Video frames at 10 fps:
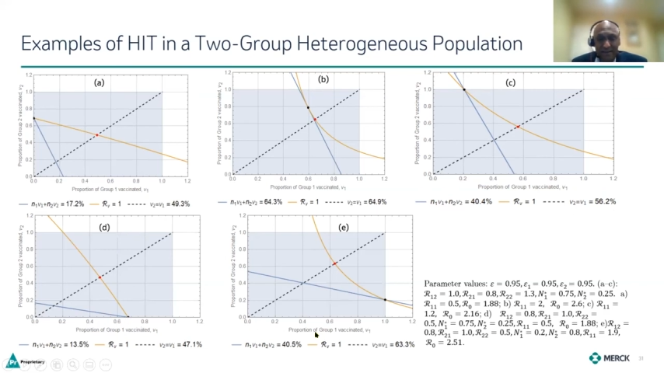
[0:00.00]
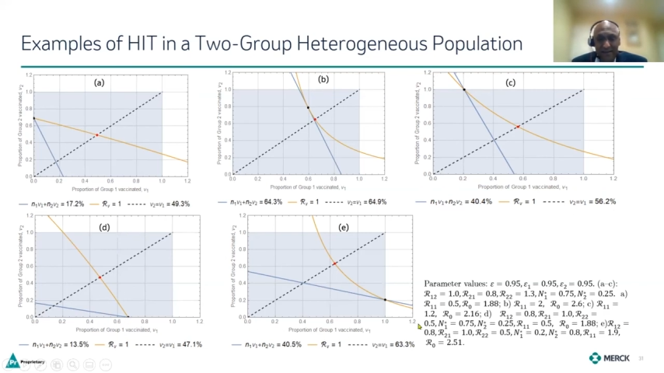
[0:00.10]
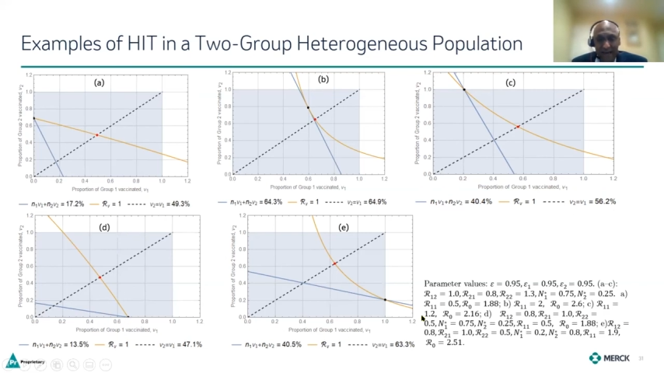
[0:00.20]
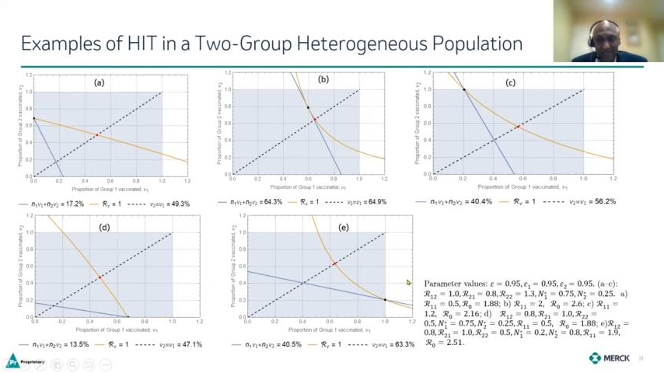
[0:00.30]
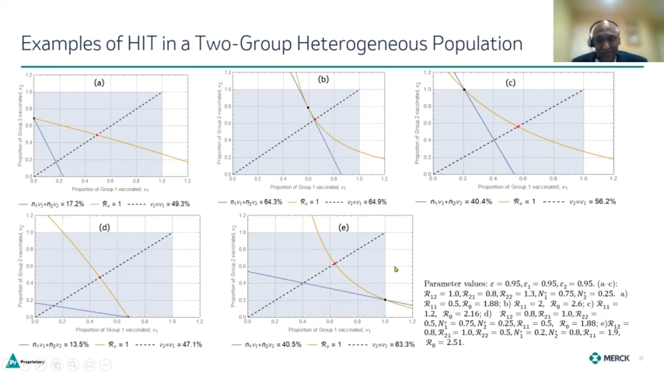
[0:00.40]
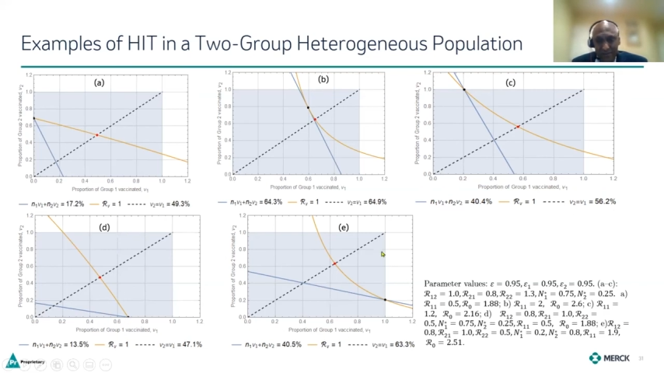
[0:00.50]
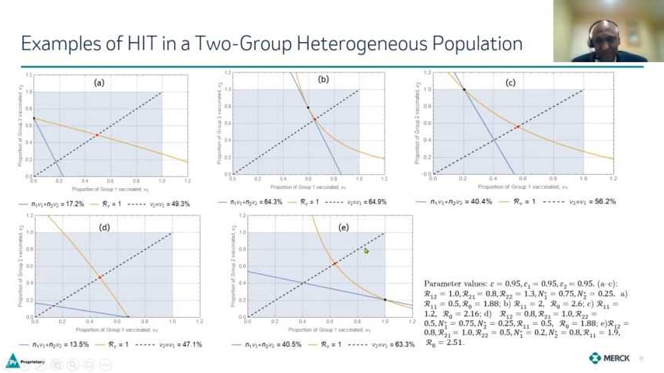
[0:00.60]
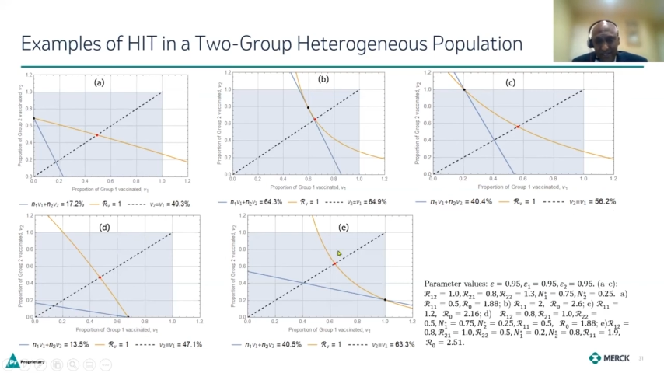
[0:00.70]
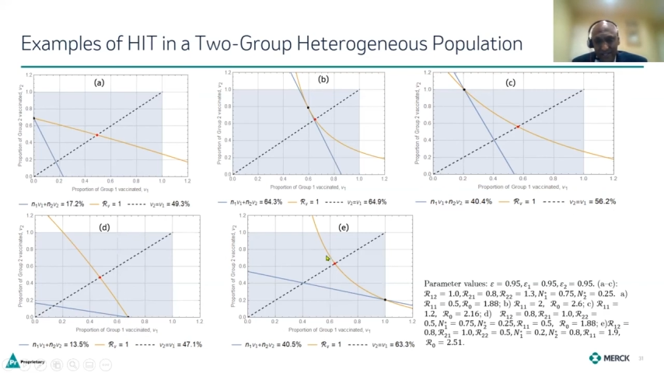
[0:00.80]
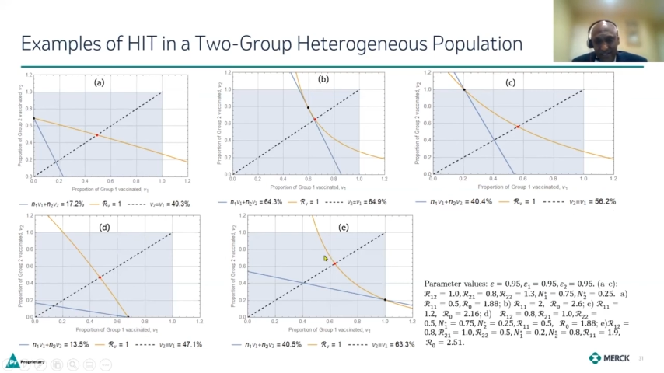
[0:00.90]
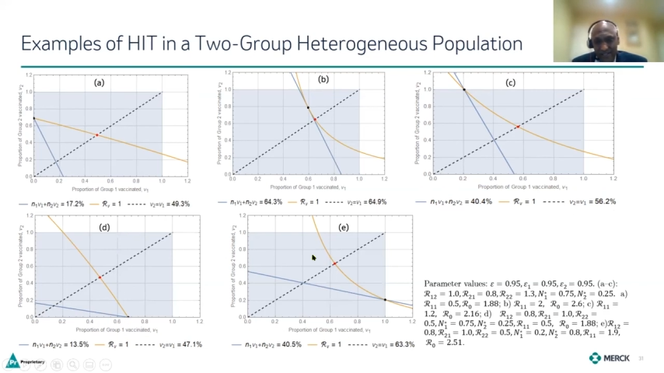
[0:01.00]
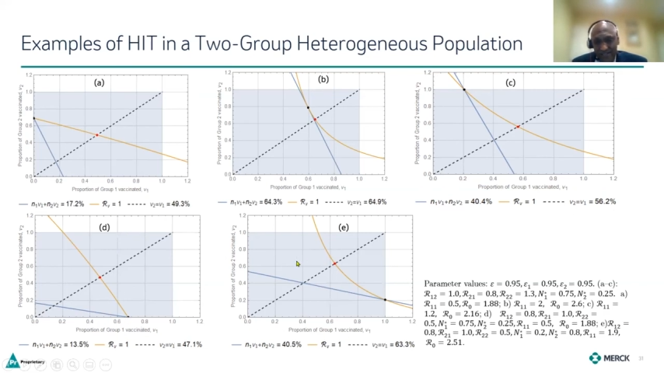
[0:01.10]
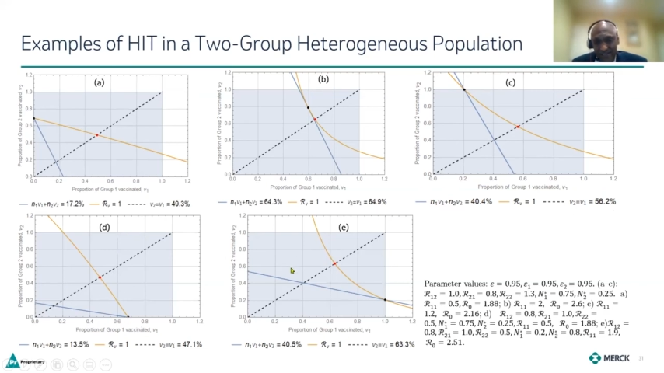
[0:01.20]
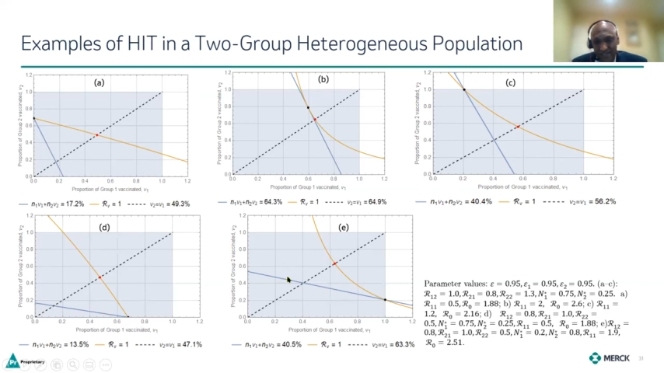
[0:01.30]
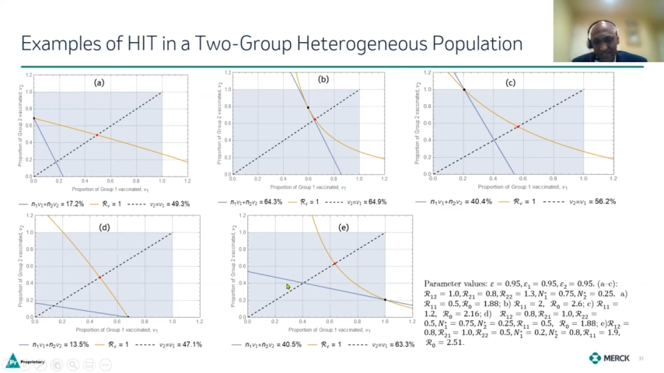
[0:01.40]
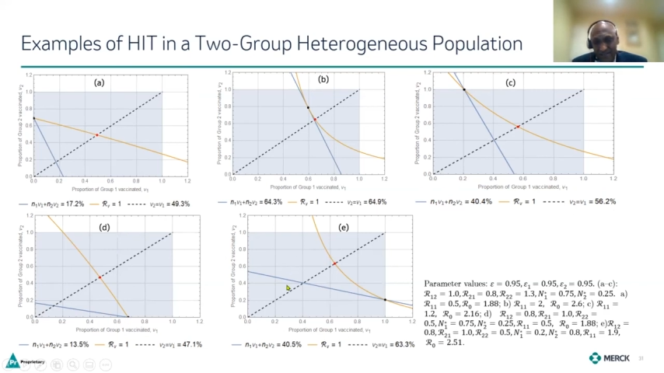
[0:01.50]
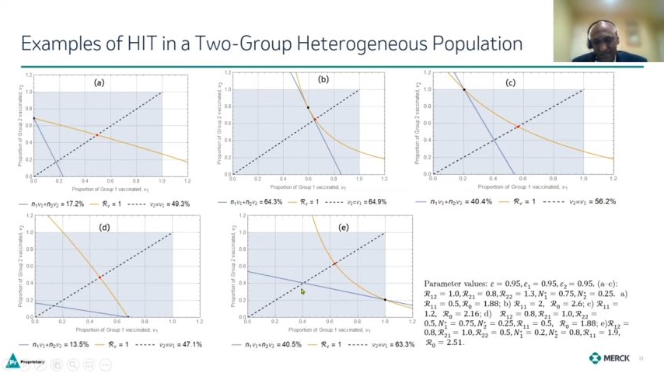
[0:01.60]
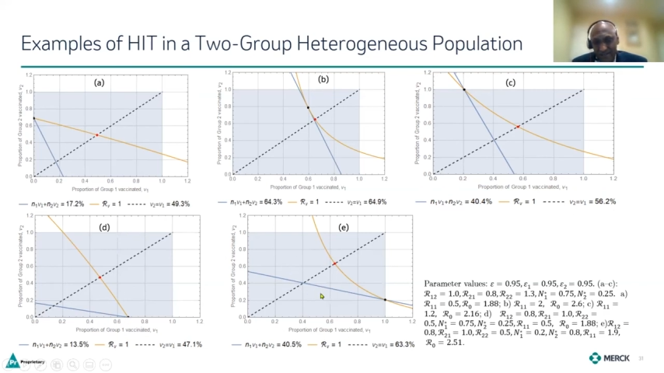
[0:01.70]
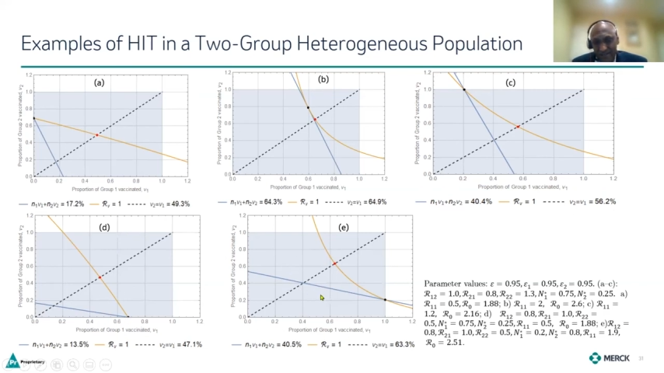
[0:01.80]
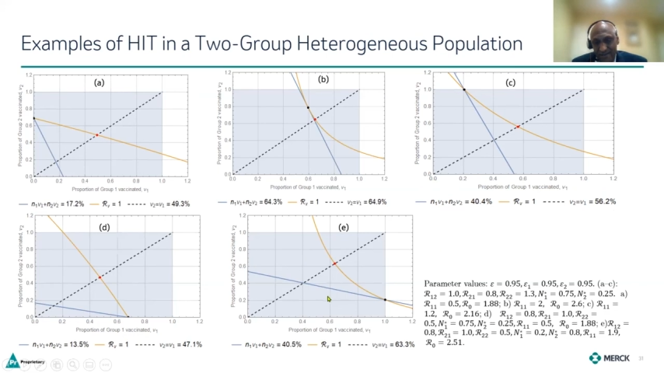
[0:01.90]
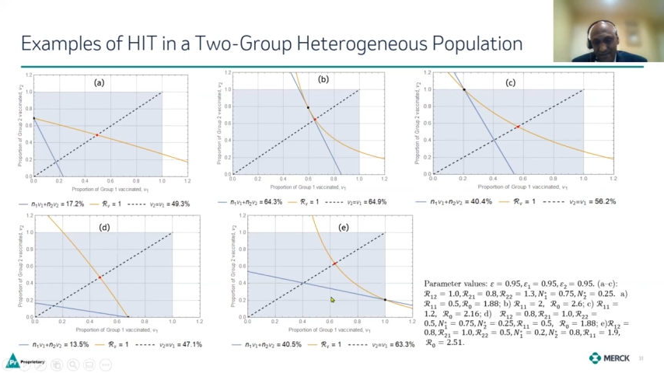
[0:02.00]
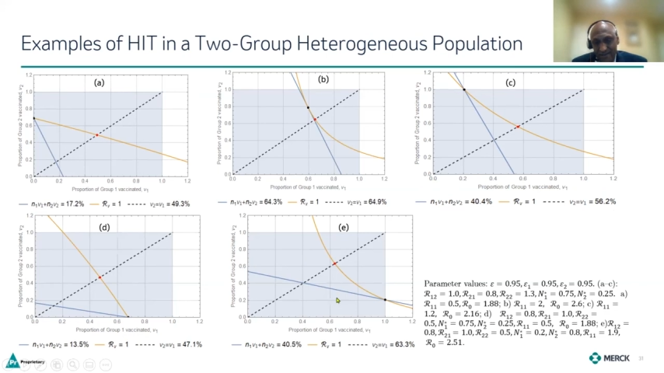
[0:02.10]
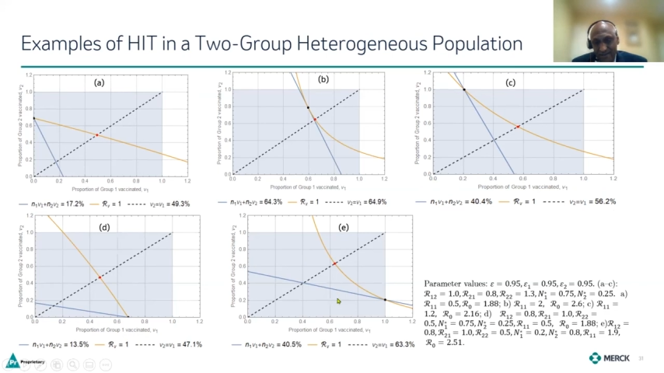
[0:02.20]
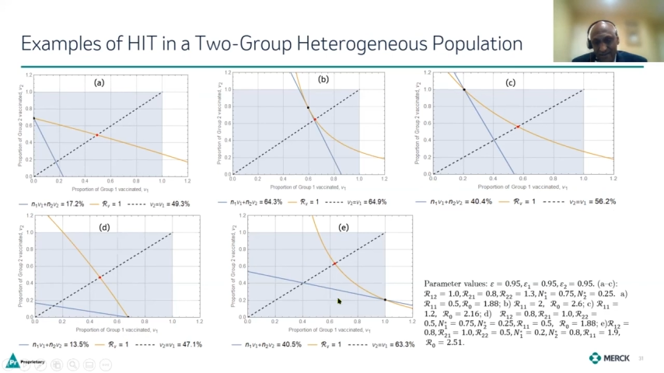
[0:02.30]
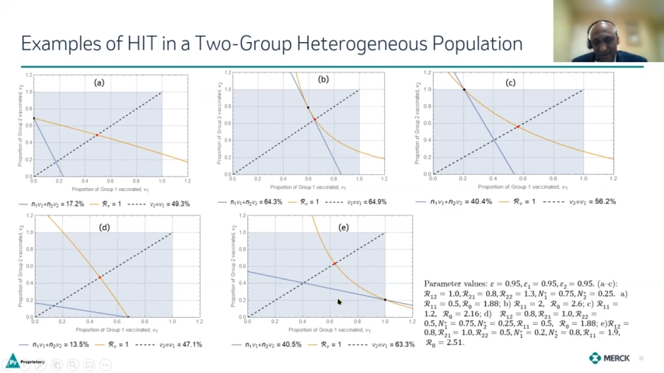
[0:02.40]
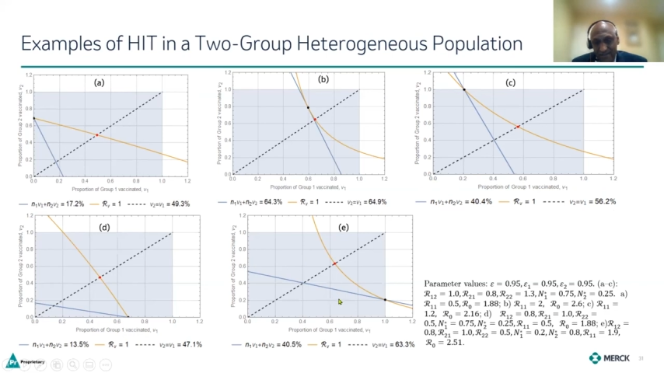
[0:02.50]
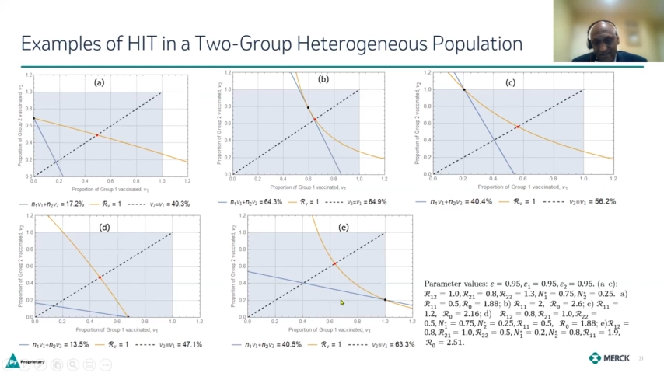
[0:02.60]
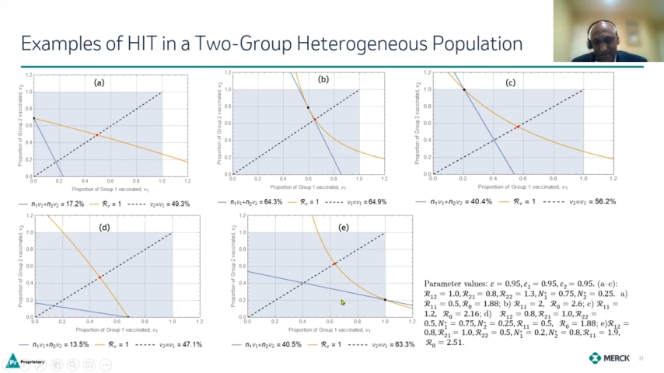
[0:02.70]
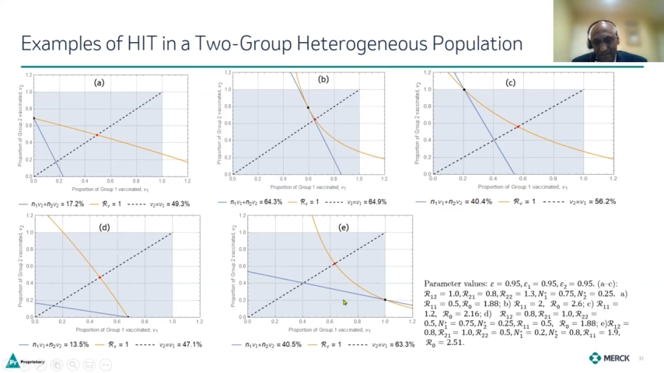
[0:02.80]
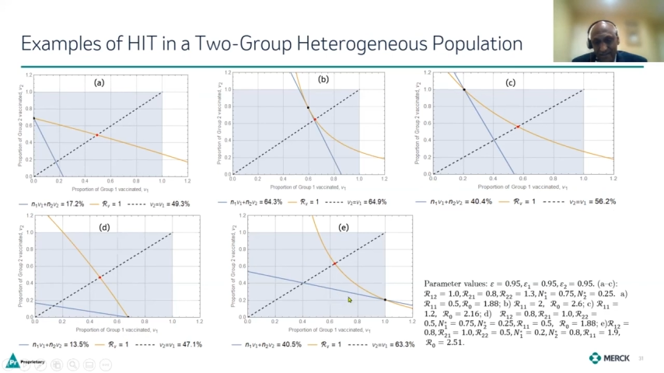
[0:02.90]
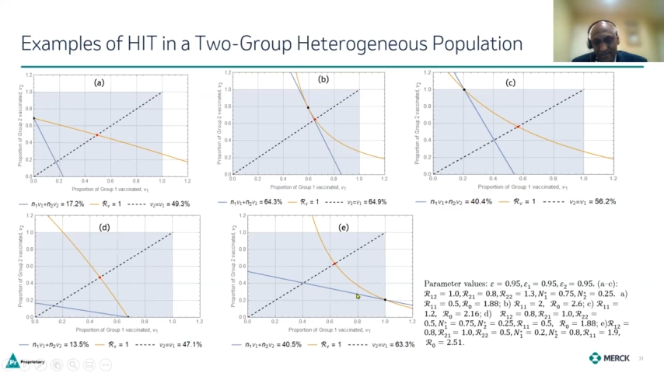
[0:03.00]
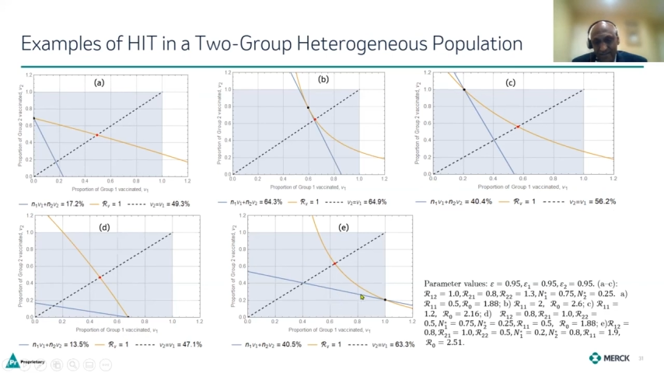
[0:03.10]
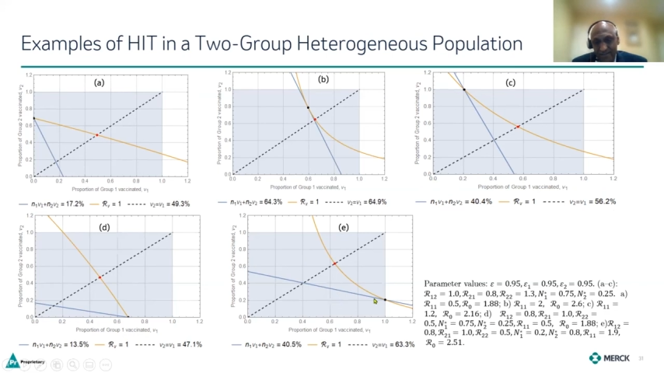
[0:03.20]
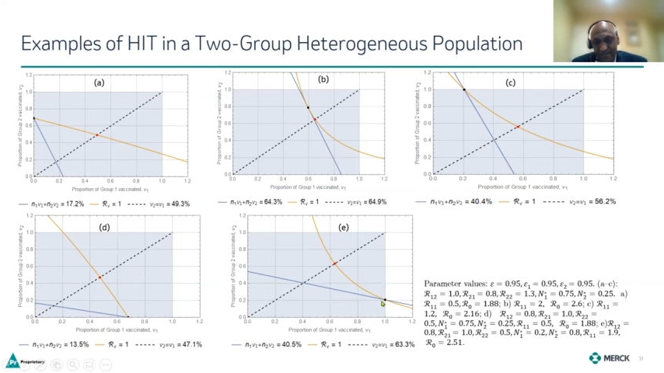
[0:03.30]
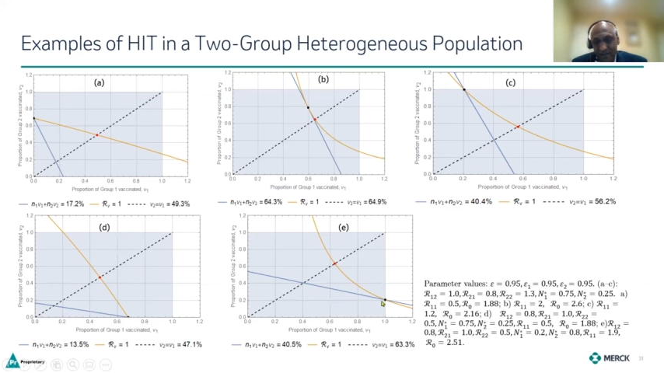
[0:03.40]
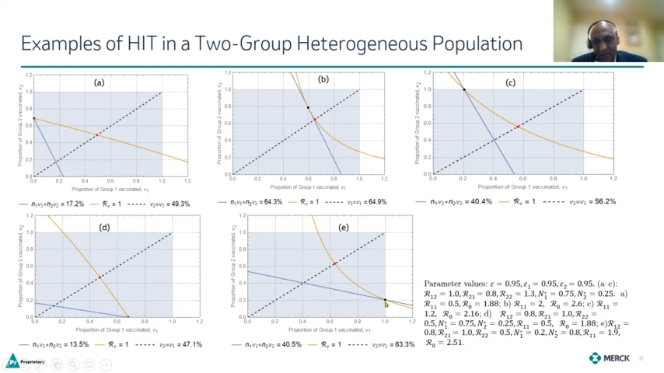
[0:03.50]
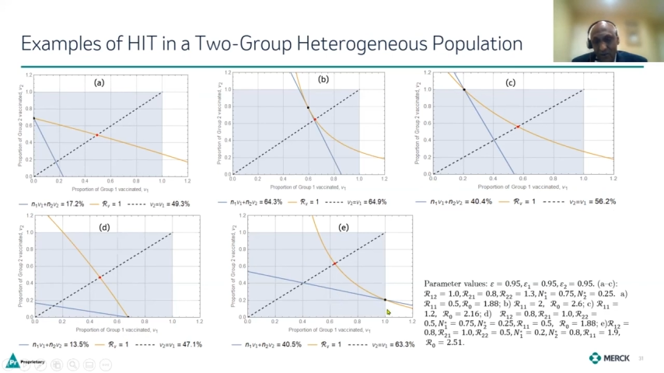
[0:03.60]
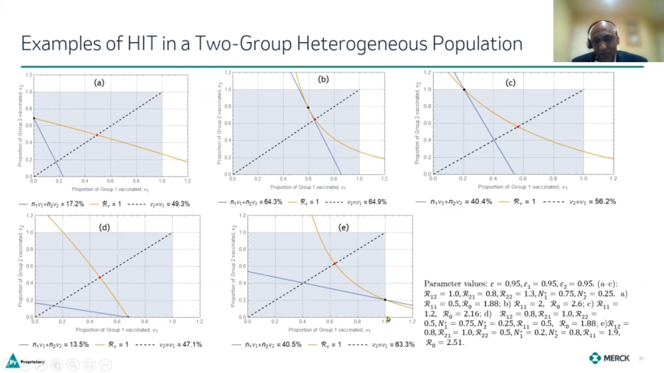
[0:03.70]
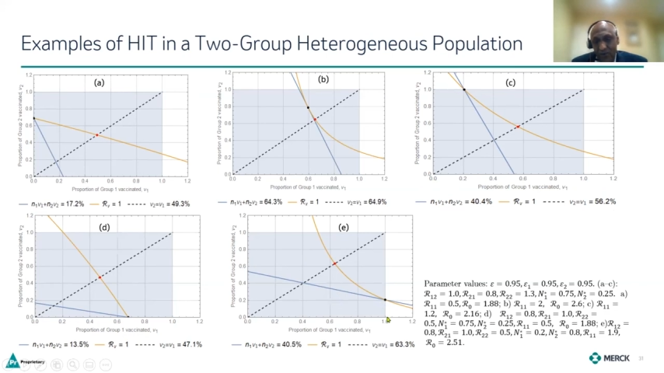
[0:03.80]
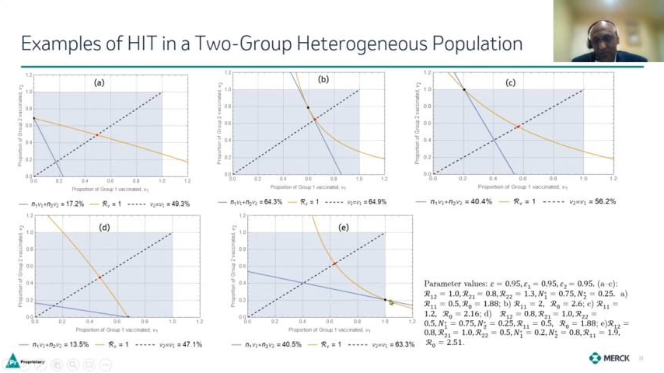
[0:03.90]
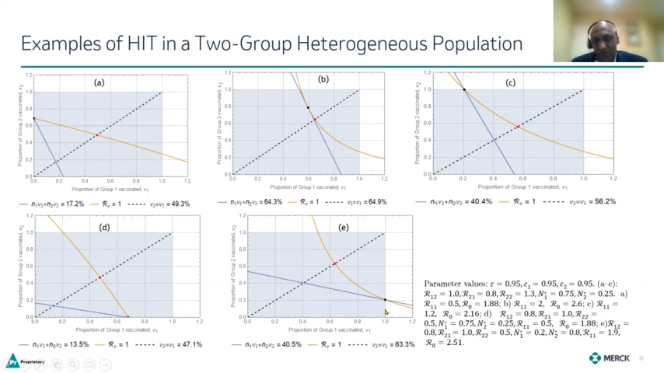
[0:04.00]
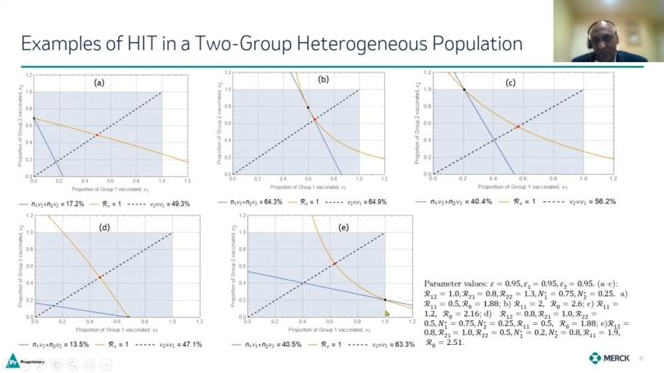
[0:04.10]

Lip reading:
(no speaker visible)